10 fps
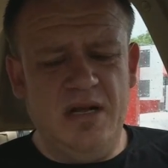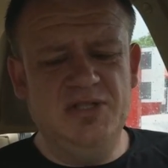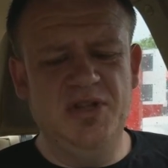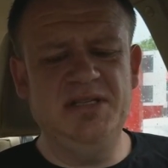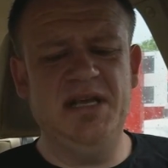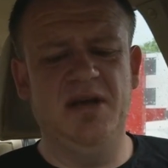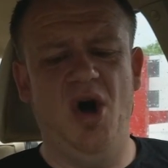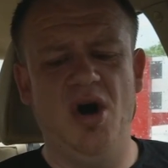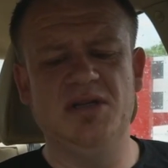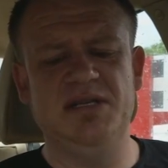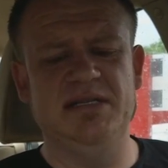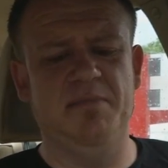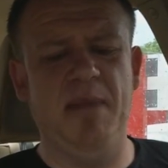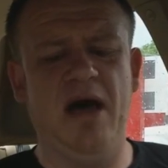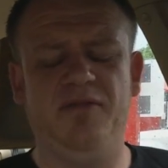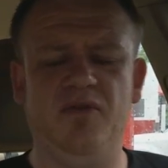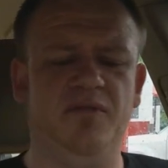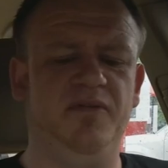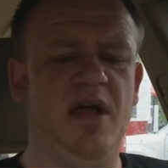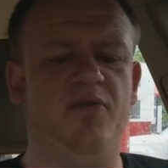So this thing honestly is a mouthful
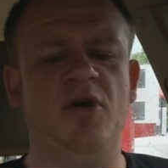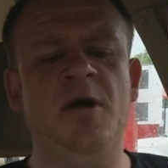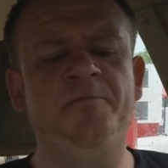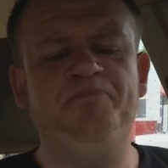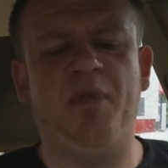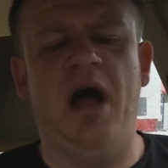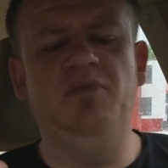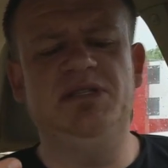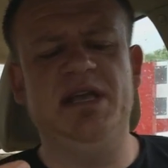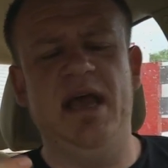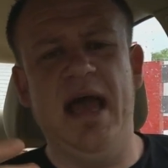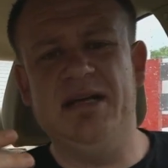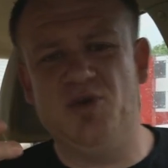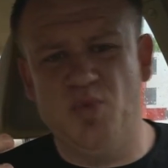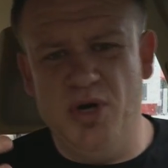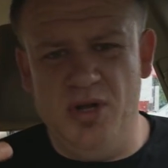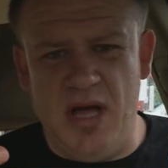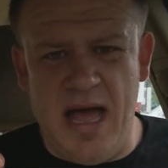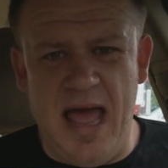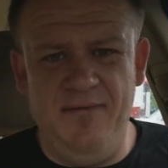of flavor. I would say it has a real
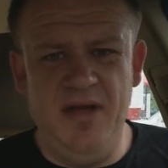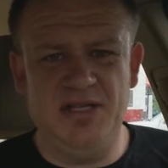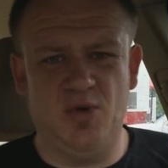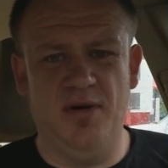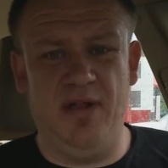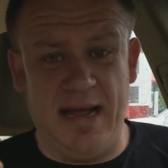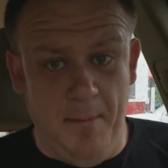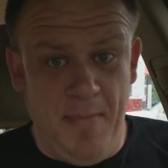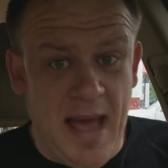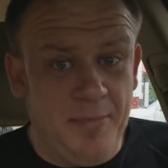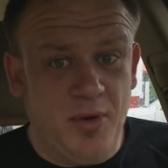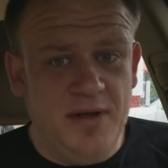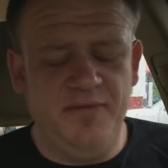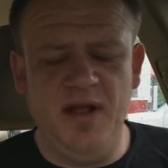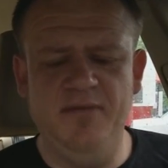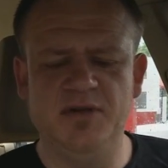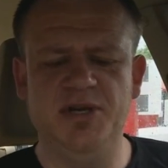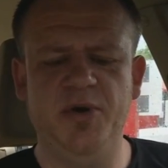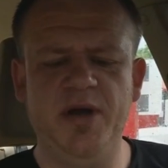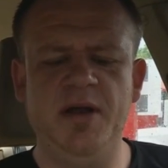uh, heavy sort of like a peppery flavor
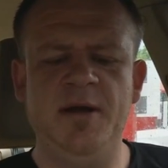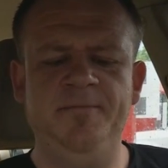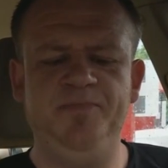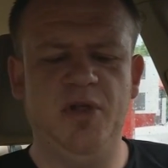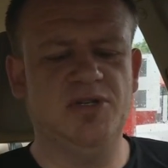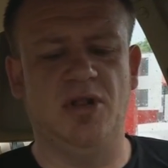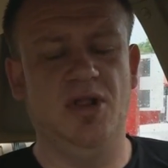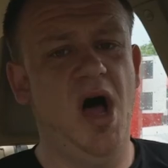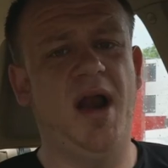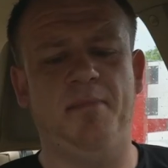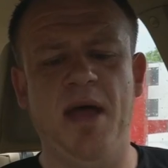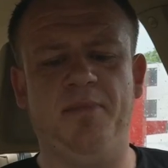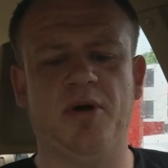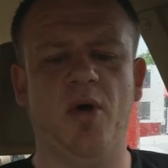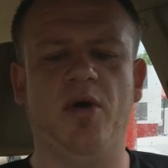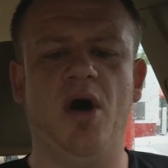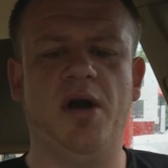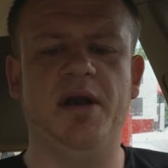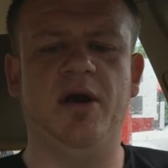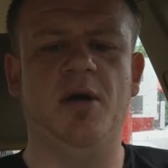to it. There's a lot of pepper going on
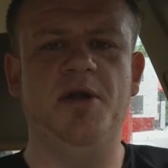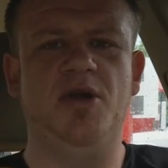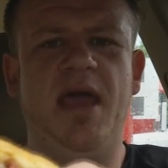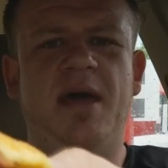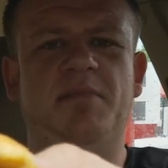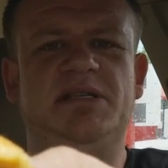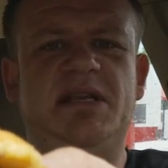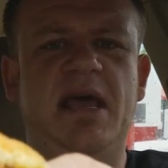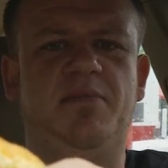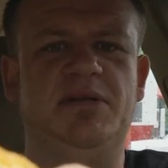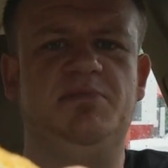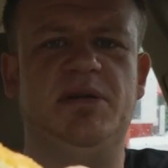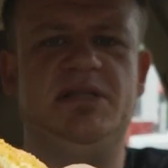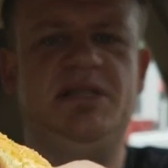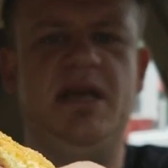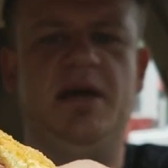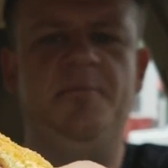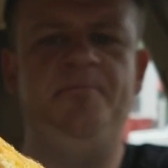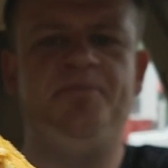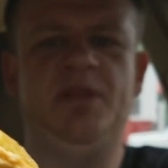in here. I mean, you can't mistake but, but see it.
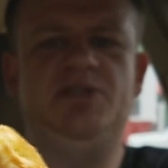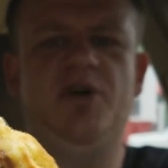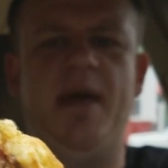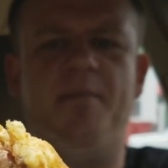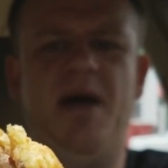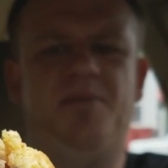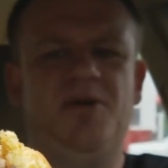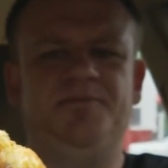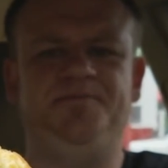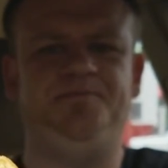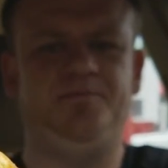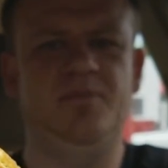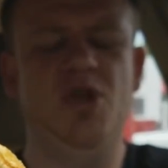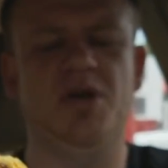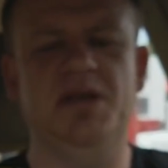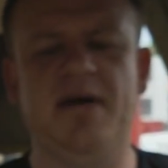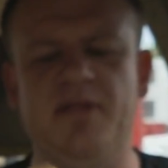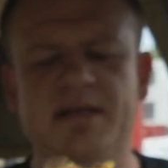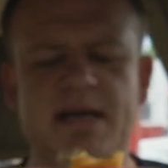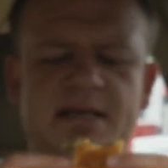Still that pepper, you can
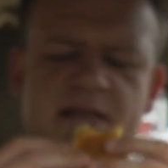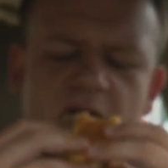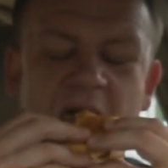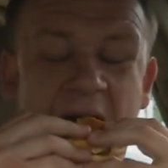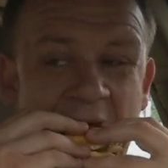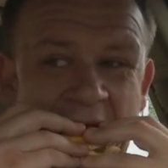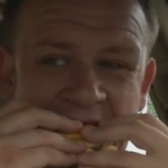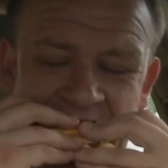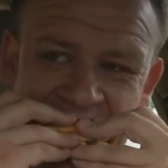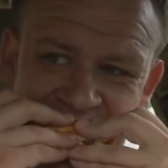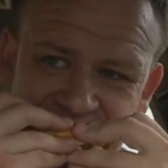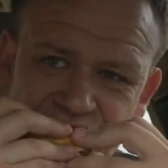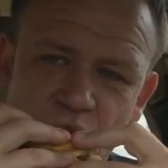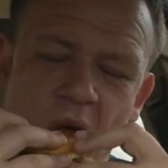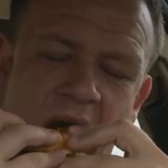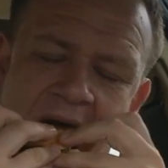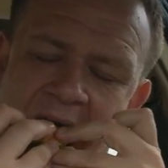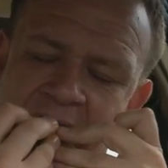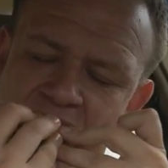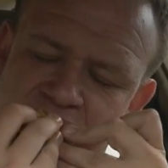definitely taste it. Mm.